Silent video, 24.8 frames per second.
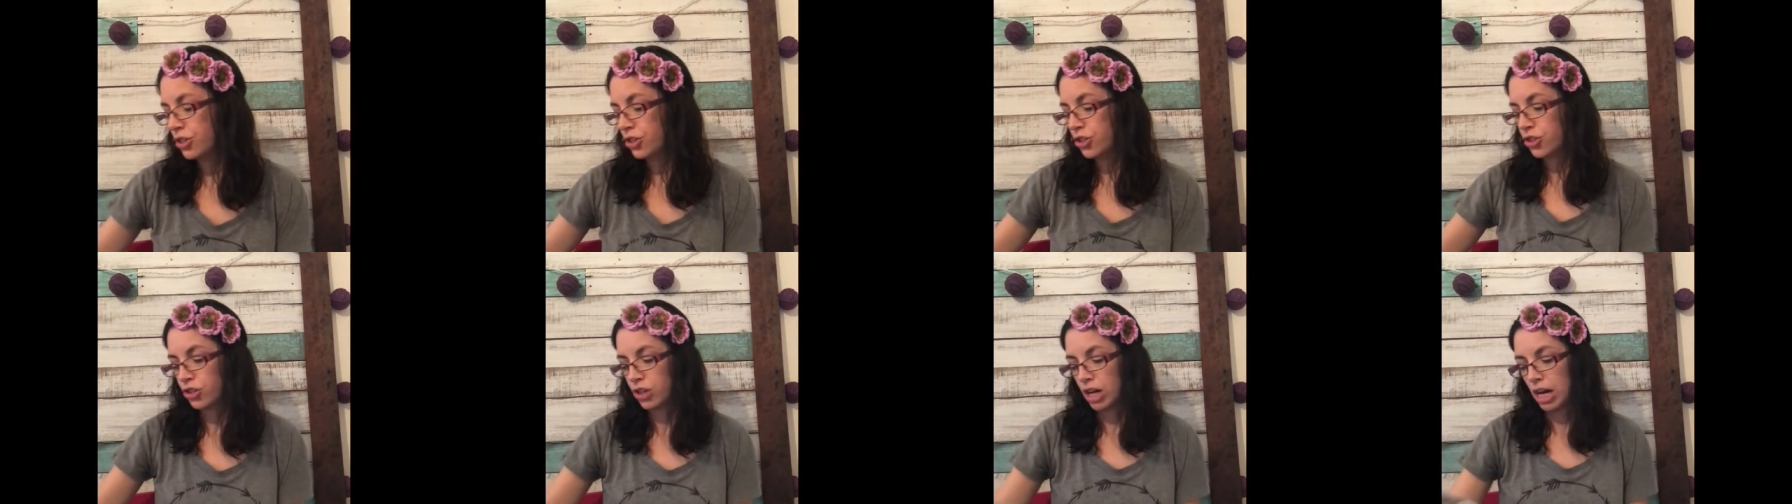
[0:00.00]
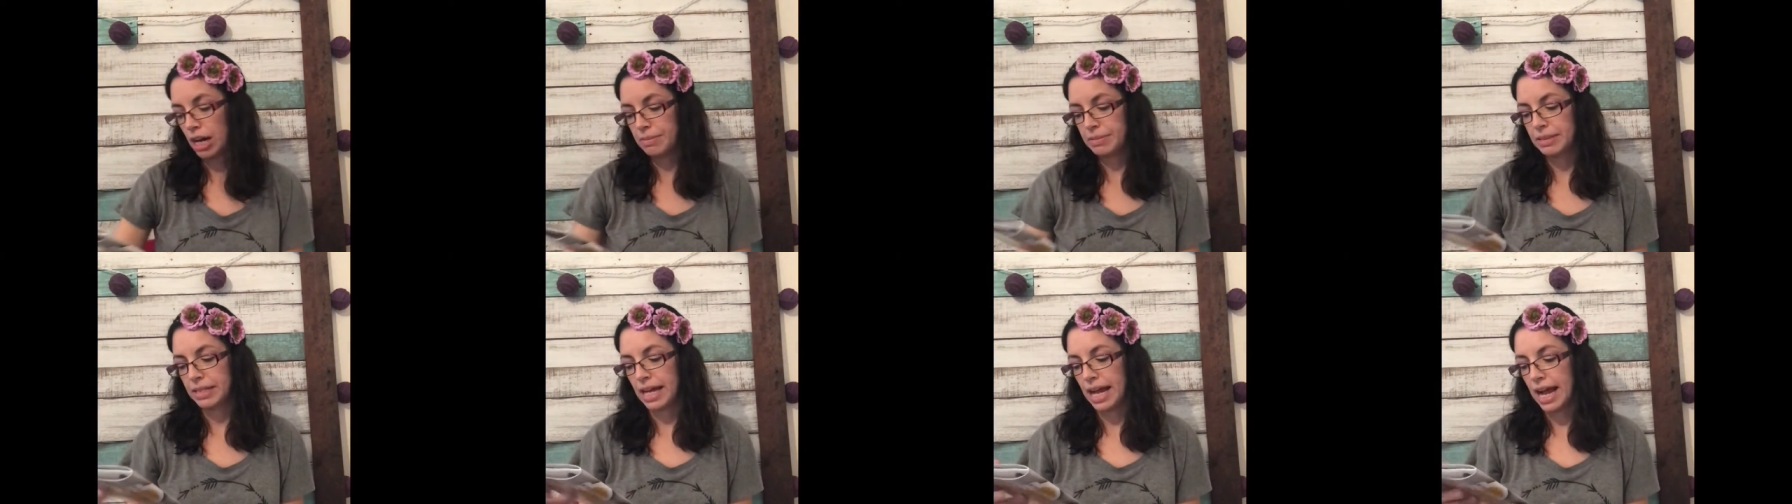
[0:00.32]

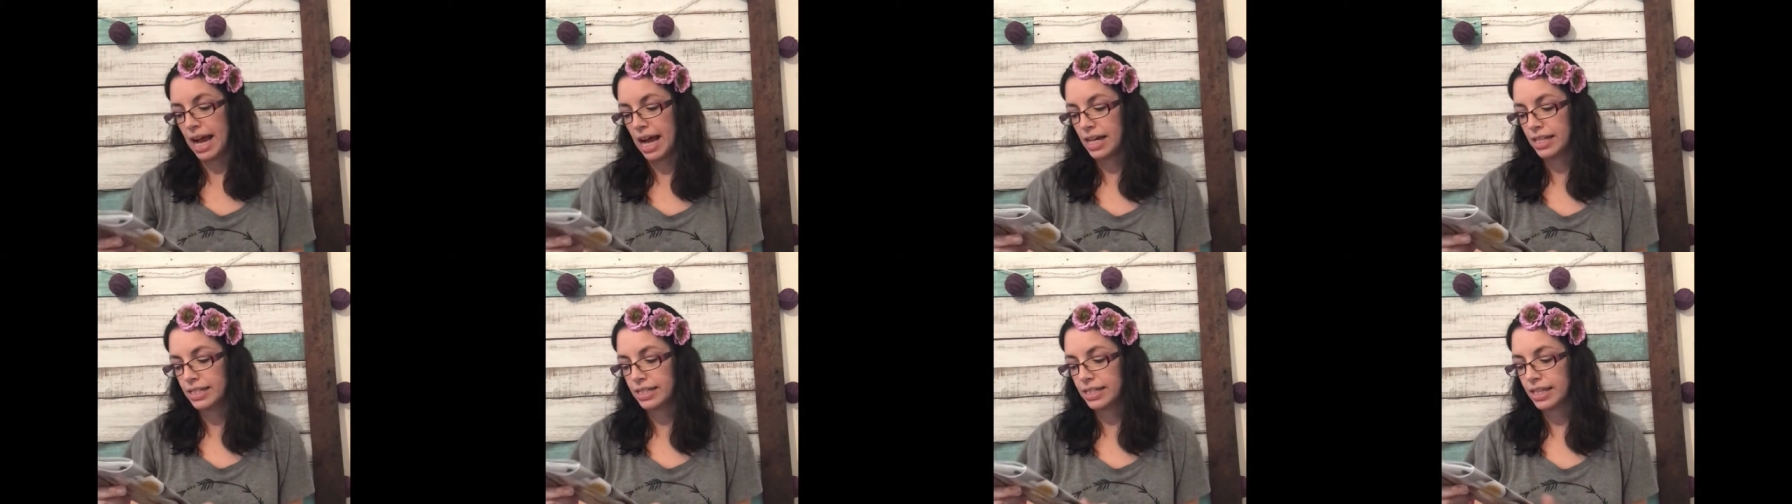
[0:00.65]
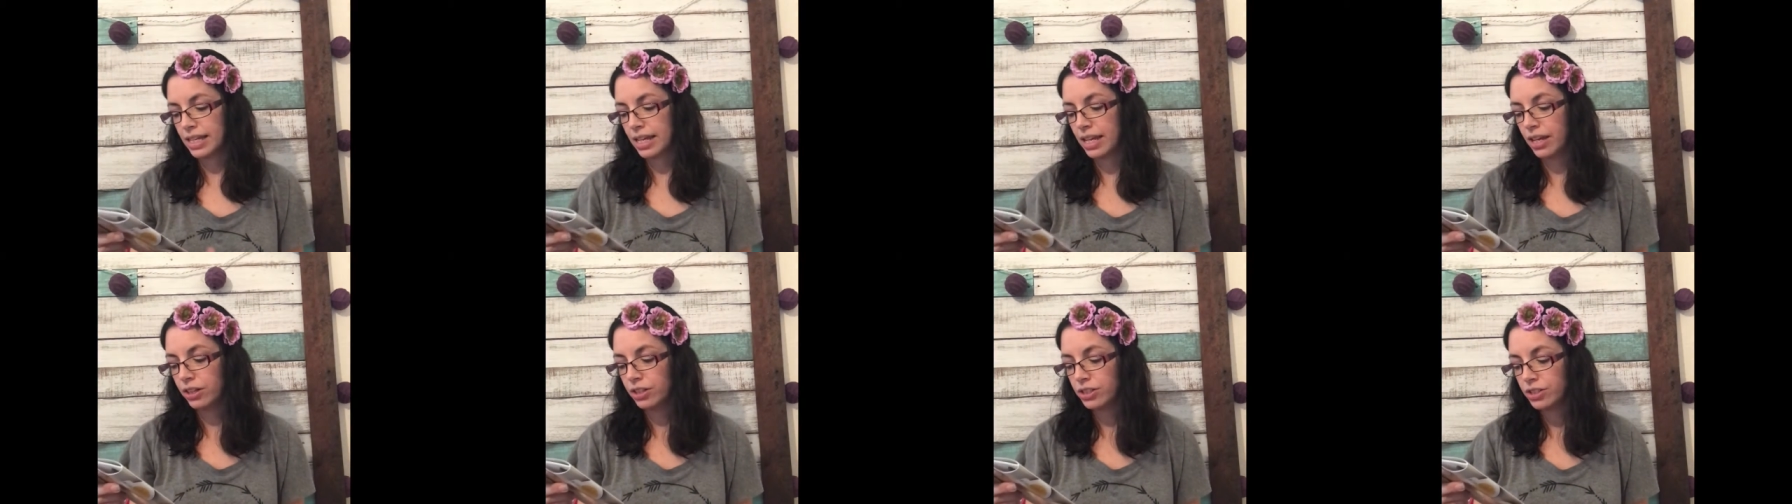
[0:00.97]
describes it as
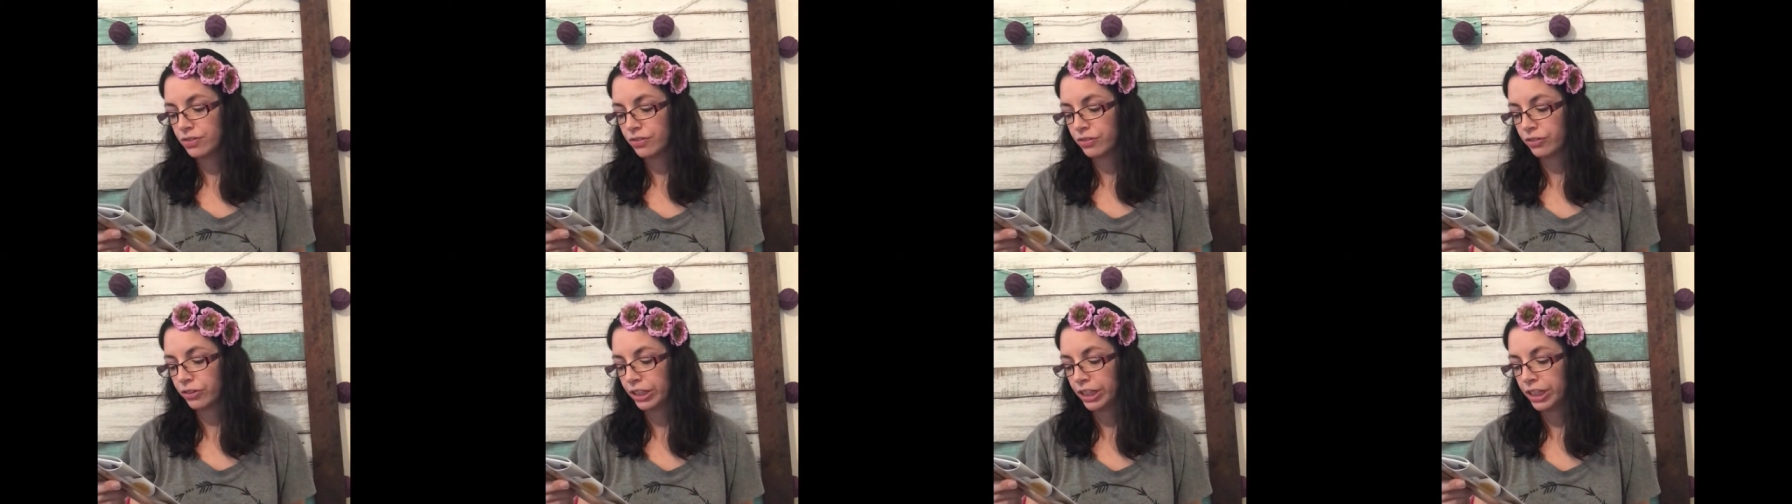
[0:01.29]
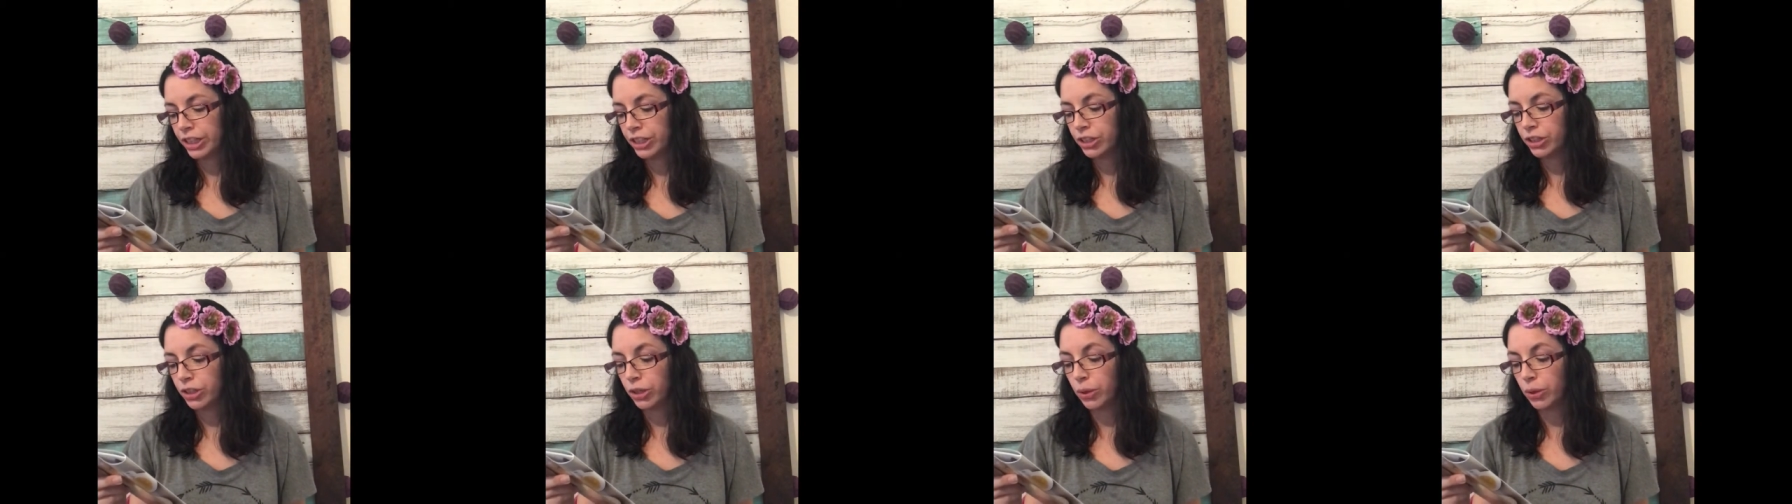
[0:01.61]
guilt-free,